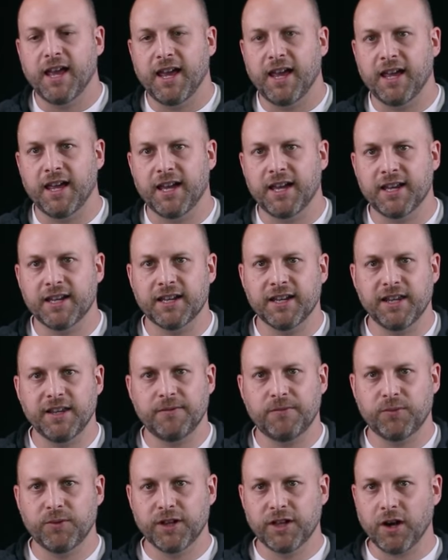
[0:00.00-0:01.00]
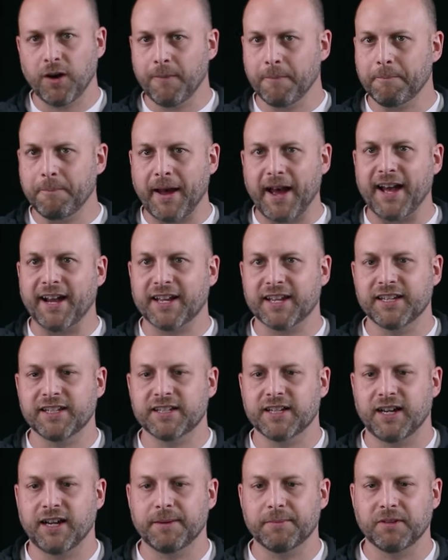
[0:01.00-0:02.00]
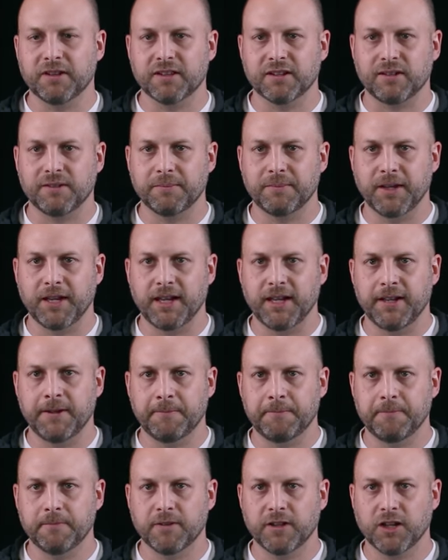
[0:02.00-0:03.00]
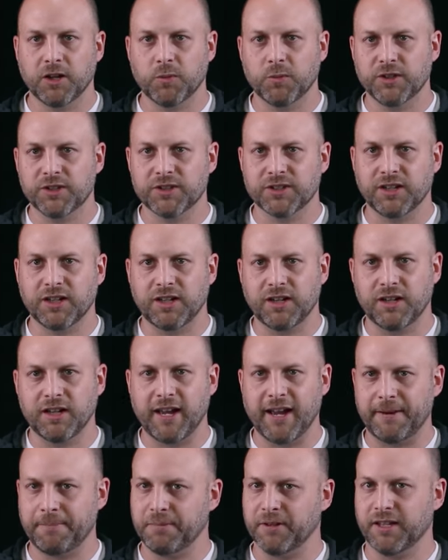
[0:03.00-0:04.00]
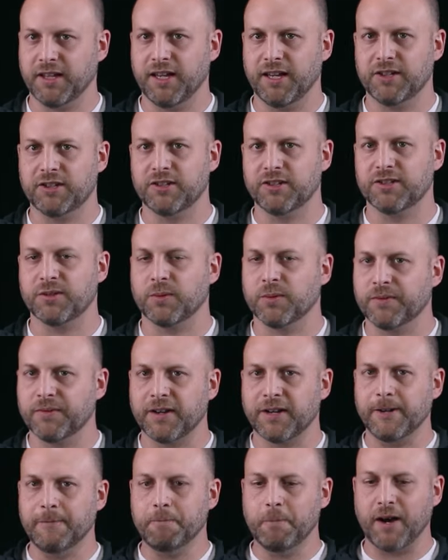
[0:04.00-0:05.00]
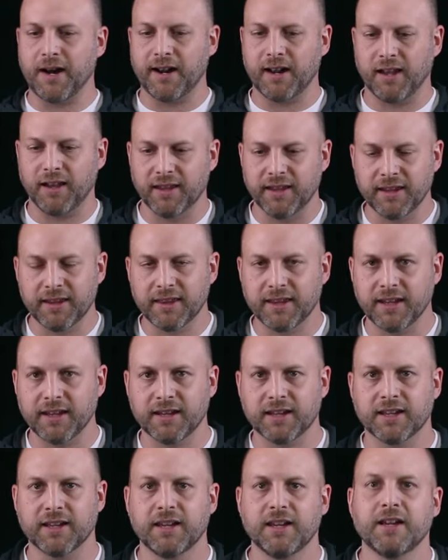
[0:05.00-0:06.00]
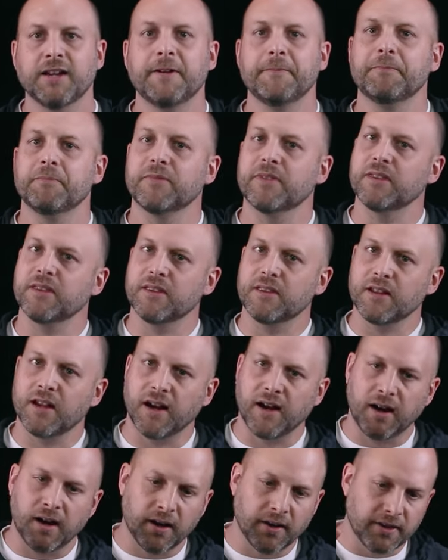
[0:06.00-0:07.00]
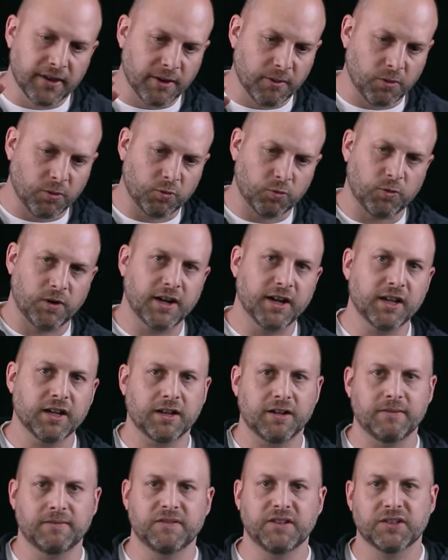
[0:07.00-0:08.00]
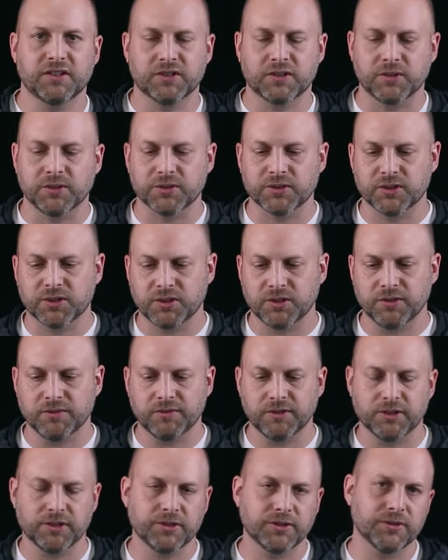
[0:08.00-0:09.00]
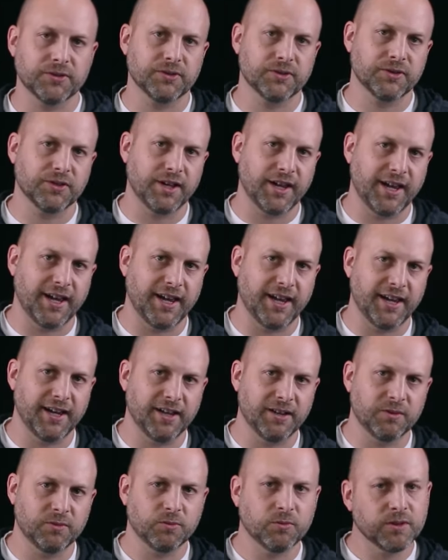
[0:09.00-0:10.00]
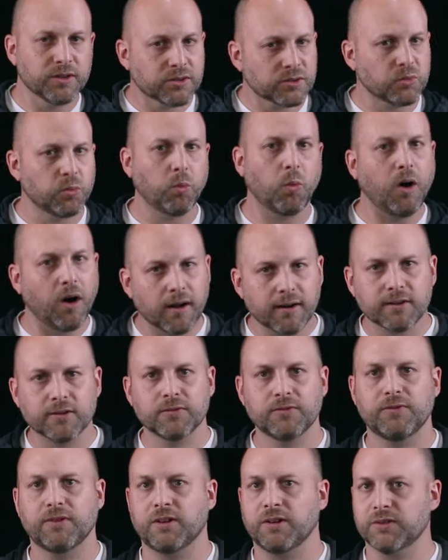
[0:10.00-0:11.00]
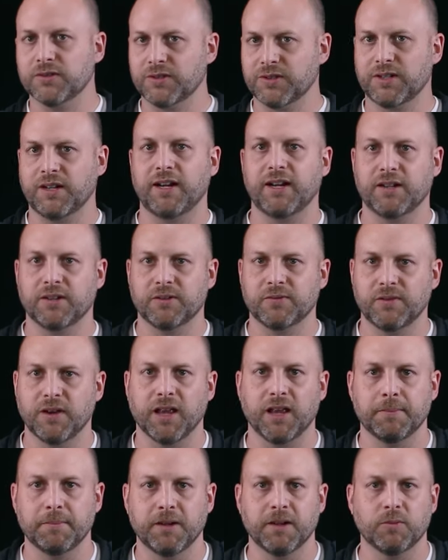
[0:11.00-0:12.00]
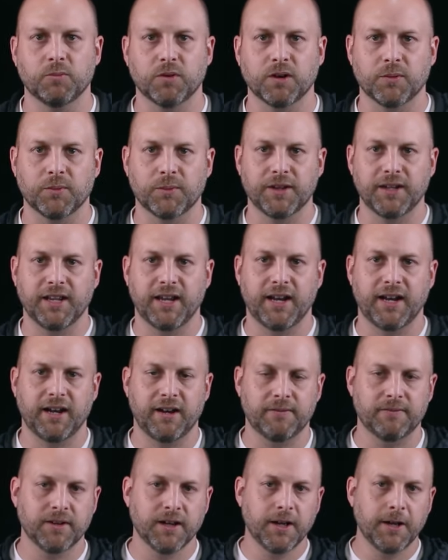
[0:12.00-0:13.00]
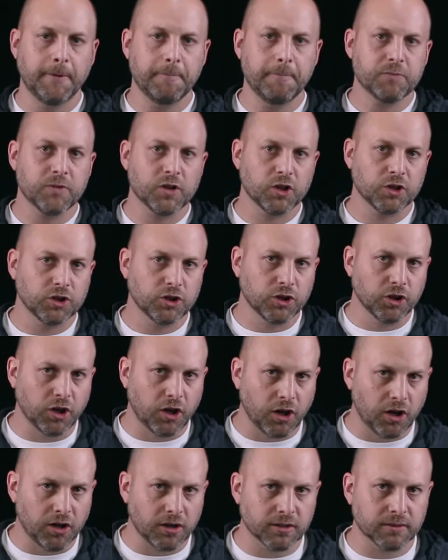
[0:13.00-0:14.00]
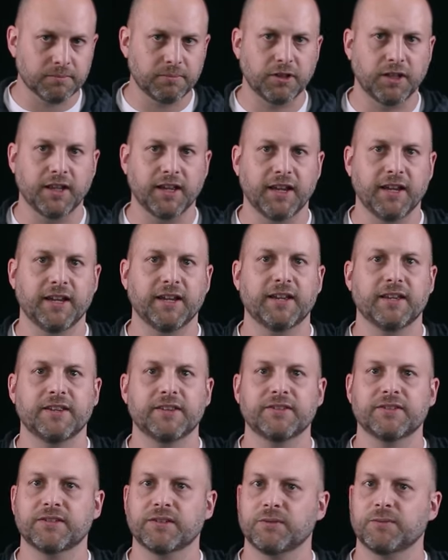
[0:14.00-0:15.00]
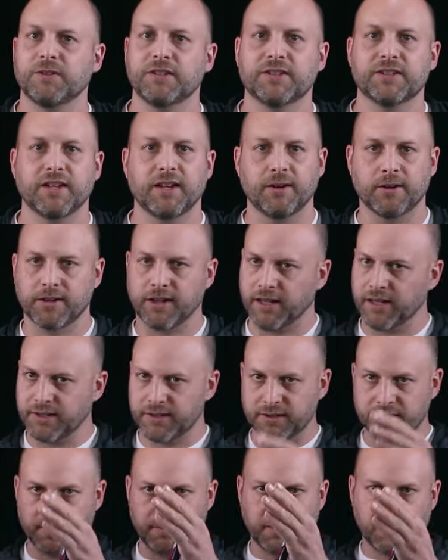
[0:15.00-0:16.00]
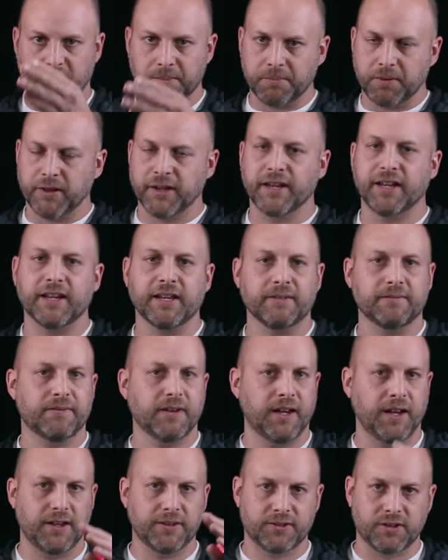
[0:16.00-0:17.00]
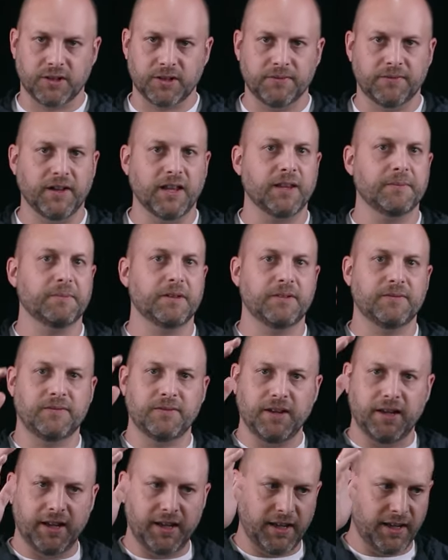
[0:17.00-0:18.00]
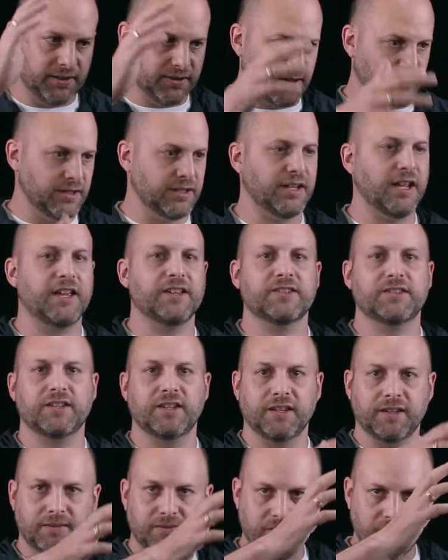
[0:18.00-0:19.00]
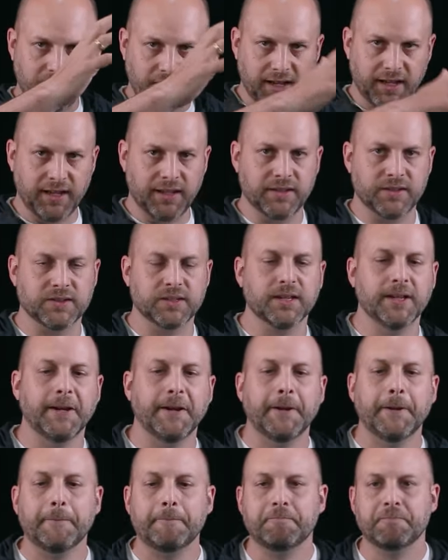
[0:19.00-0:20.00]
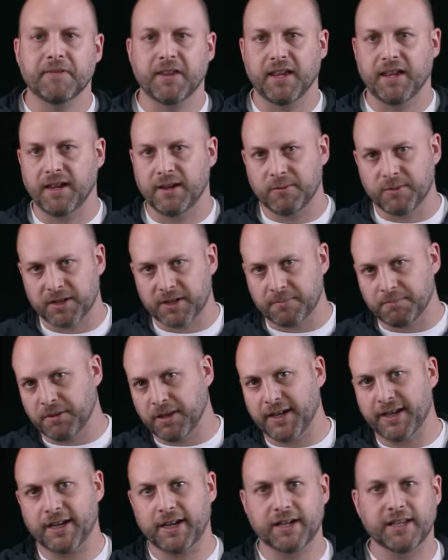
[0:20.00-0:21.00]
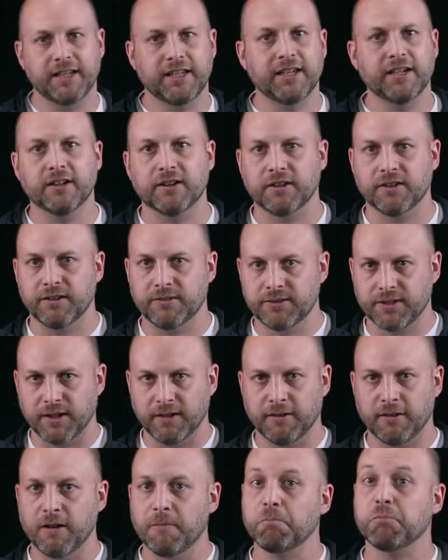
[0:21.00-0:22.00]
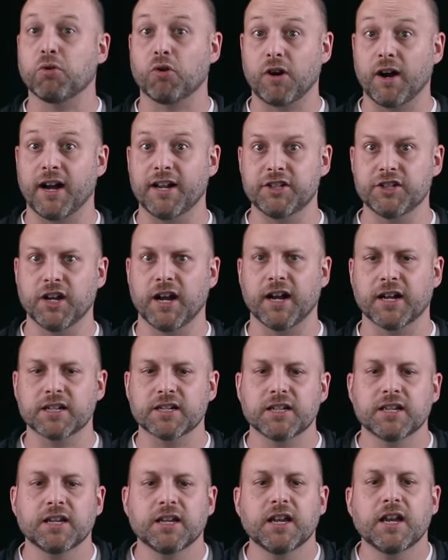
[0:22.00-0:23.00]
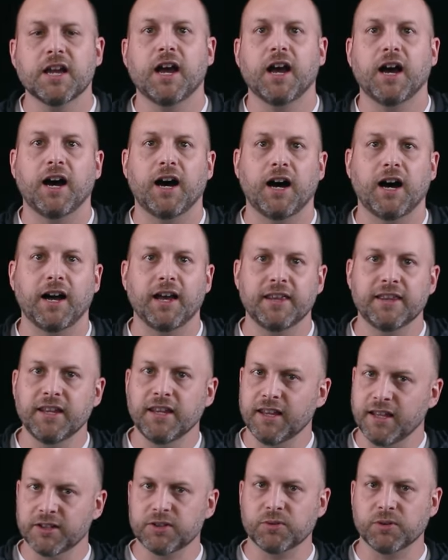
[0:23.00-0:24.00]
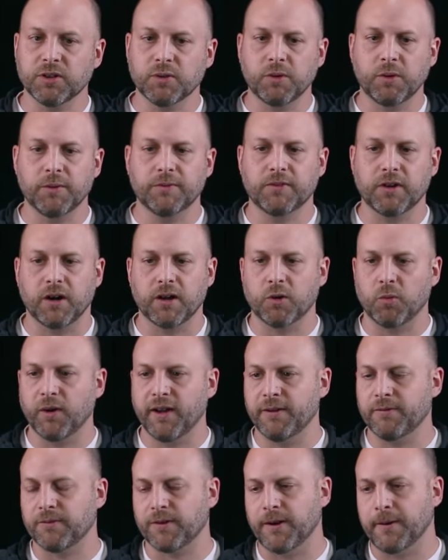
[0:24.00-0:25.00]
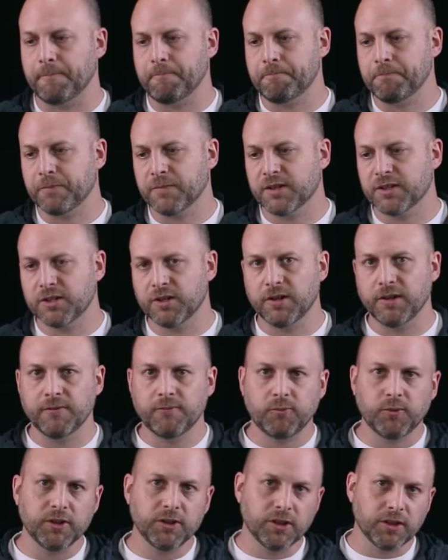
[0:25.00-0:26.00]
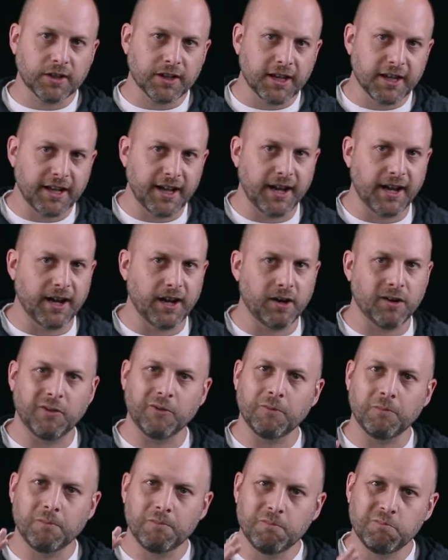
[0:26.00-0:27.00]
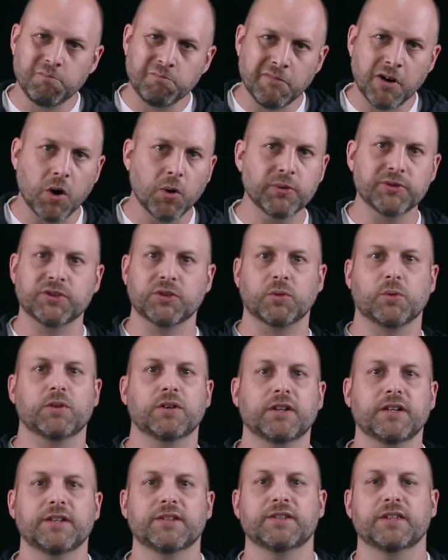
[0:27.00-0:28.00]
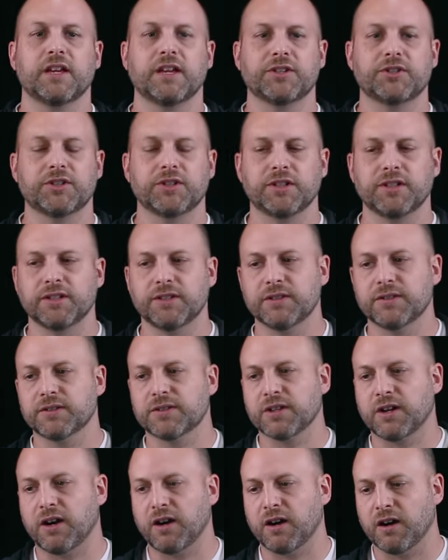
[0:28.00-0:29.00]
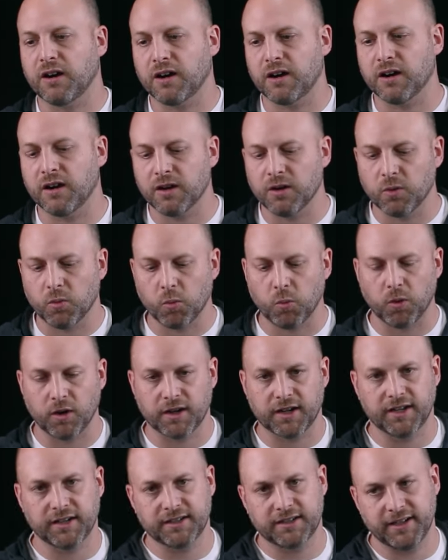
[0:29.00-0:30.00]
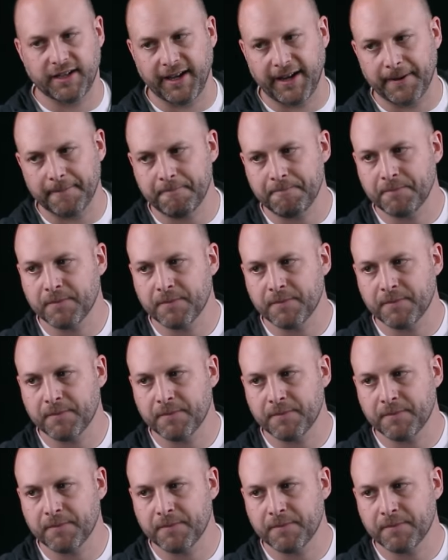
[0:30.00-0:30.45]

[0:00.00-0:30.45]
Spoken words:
And if we go back in time a little bit, you know, we saw applications that were very monolithic. They were running on physical servers, and we used waterfall style development where we'd have long plans and we'd say, okay, this is gonna be our planning phase, our development phase, our testing phase, and we could plan out a year as a project. And that's really what we've gone away from. So if we look at how most organizations are working today,